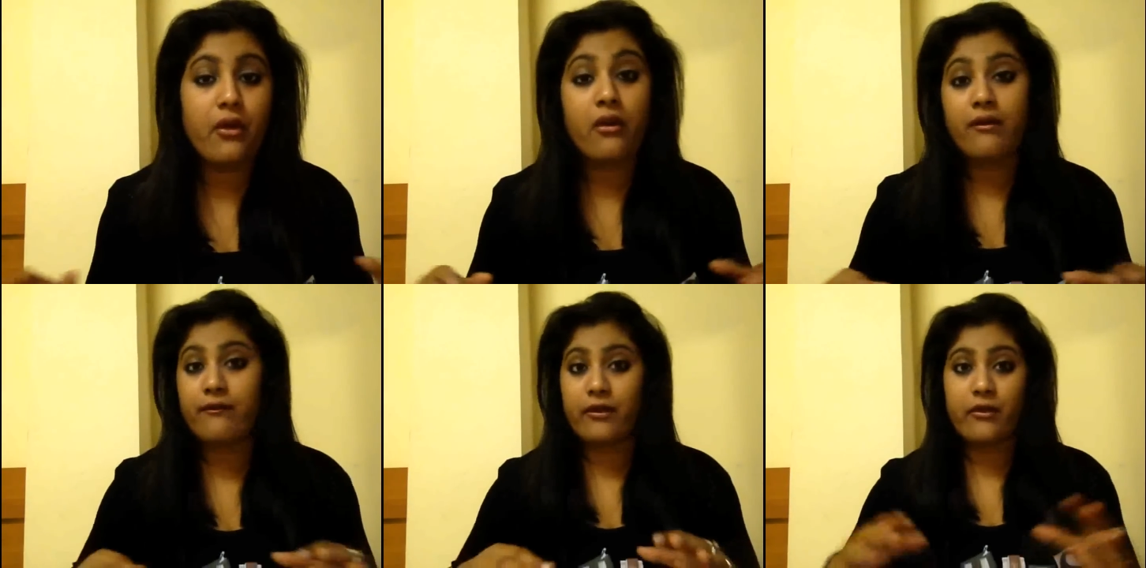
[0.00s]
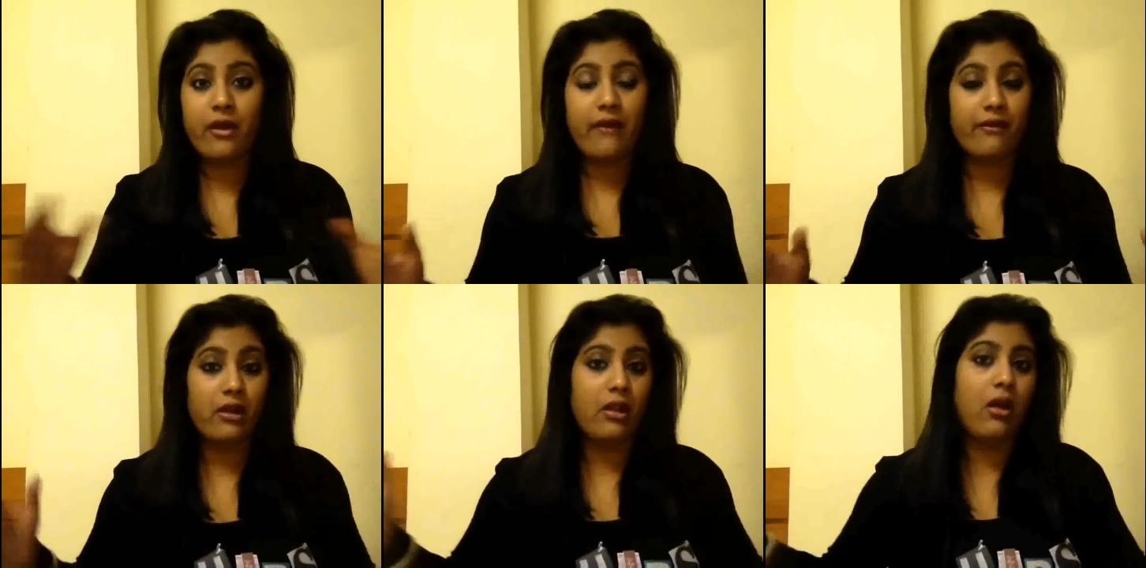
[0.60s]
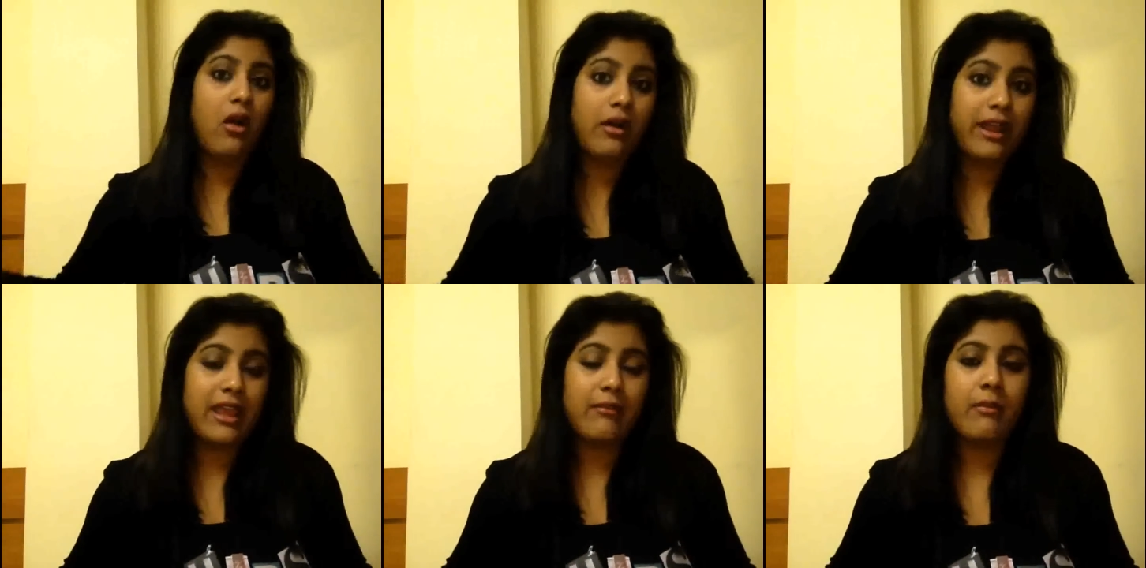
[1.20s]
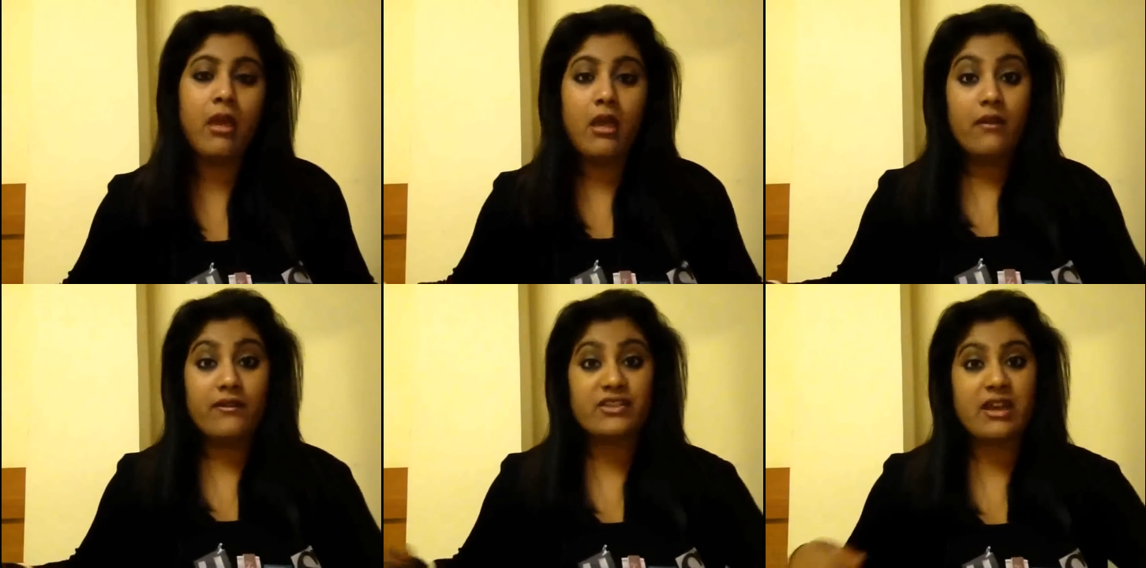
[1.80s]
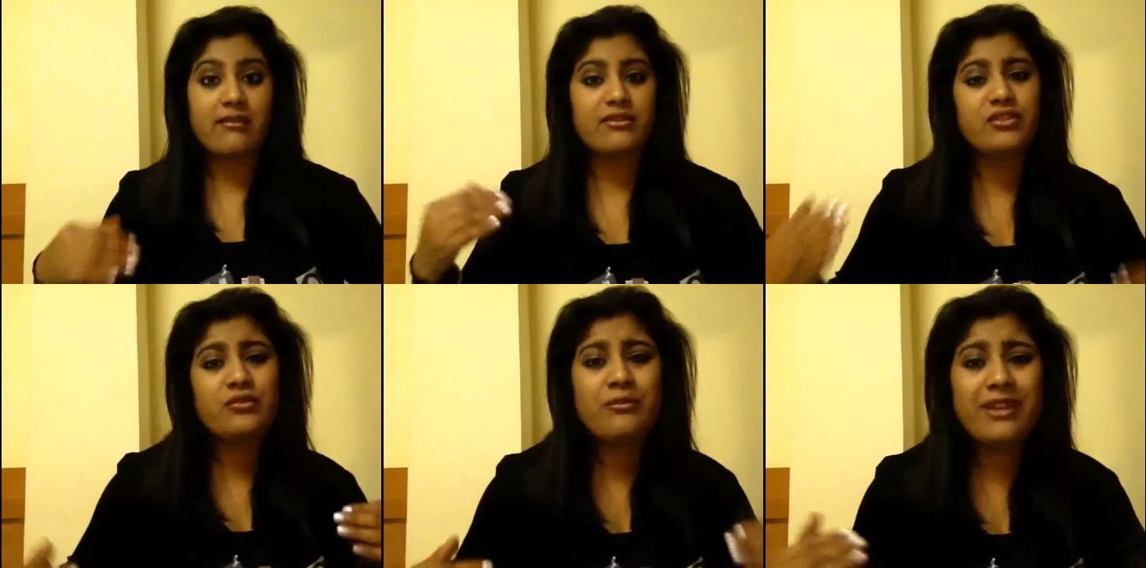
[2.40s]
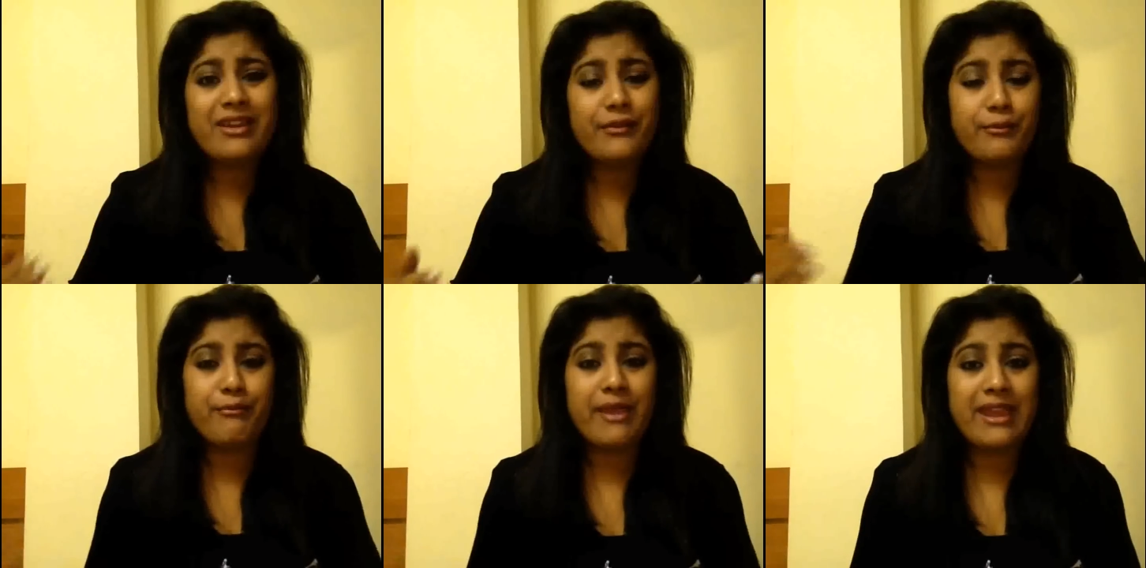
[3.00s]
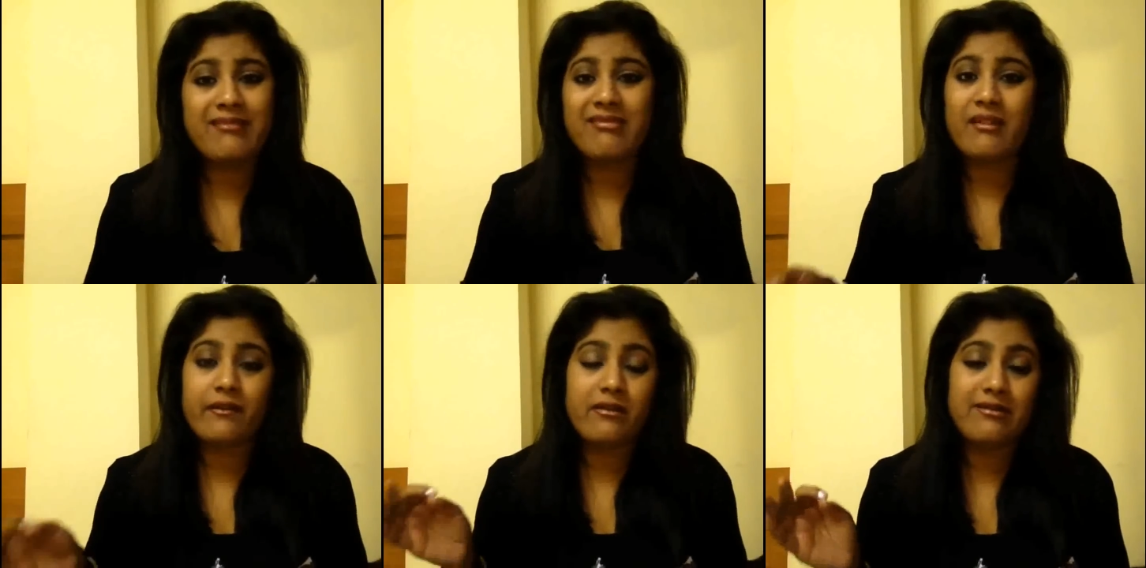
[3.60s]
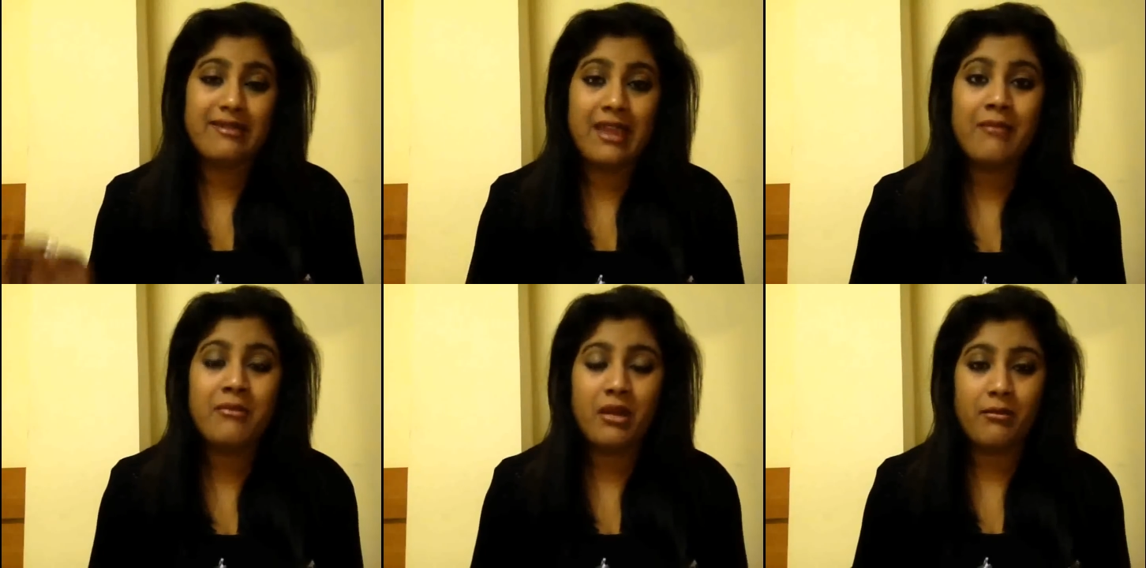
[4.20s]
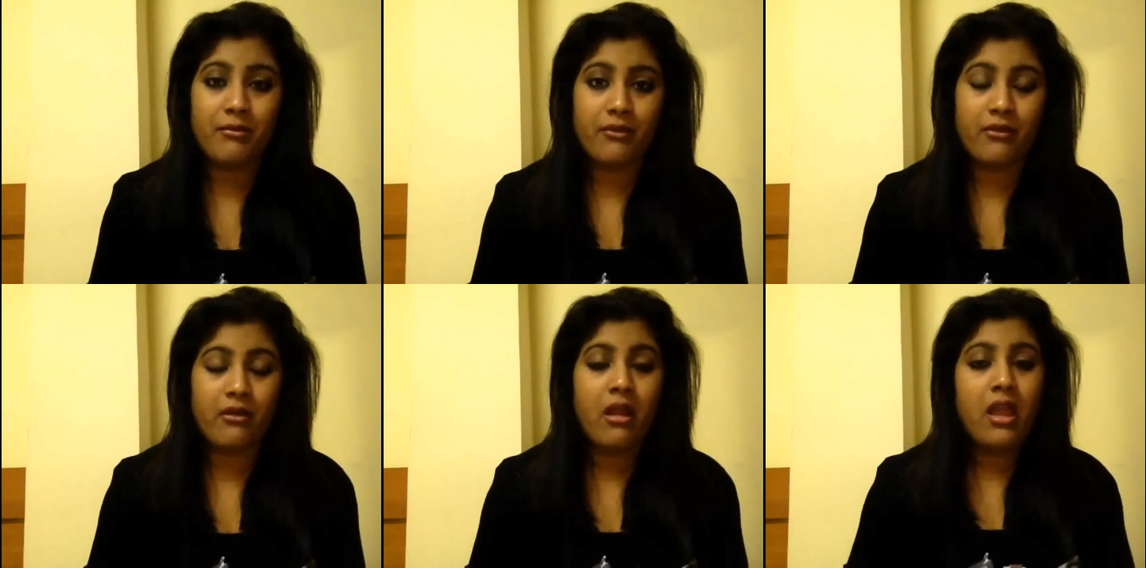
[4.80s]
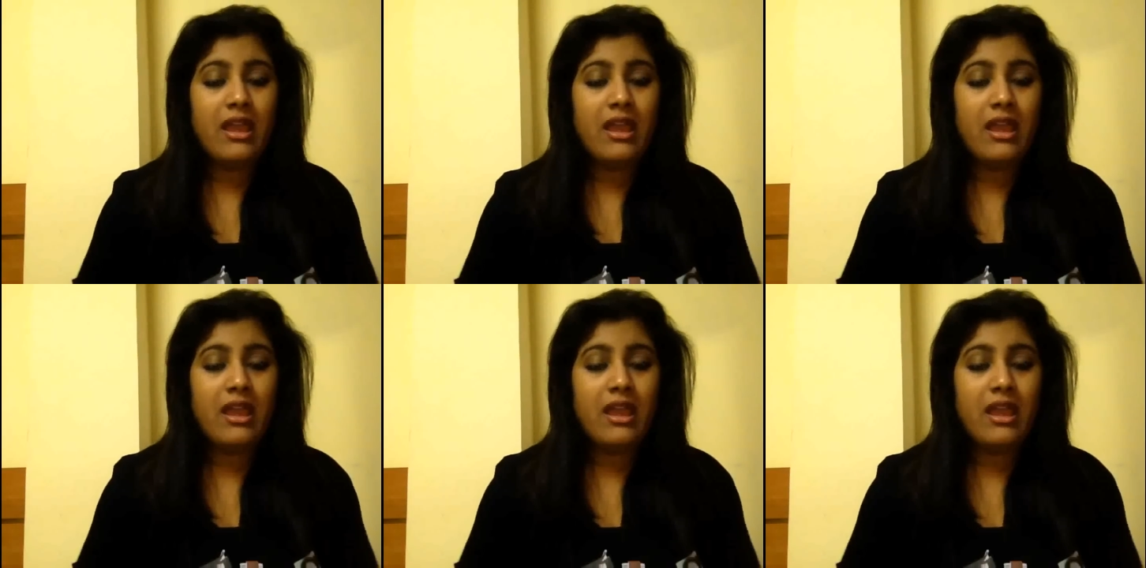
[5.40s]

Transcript: or if you have a long name which has too many repeats of the same number,